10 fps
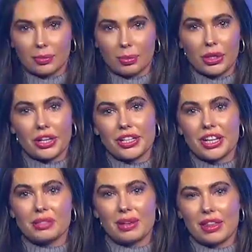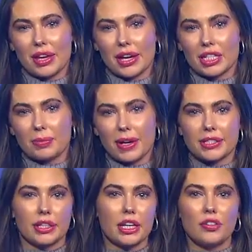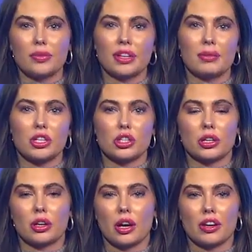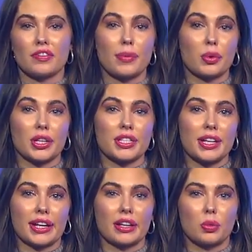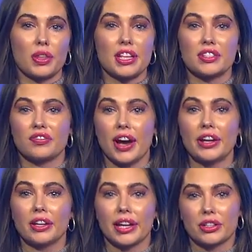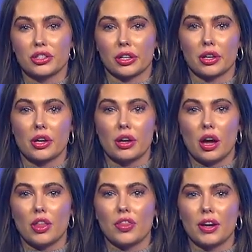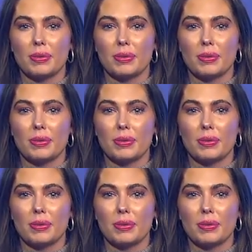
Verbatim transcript: Brunell tells me they expect to hear from the commissioner on February 2nd with his final answer on their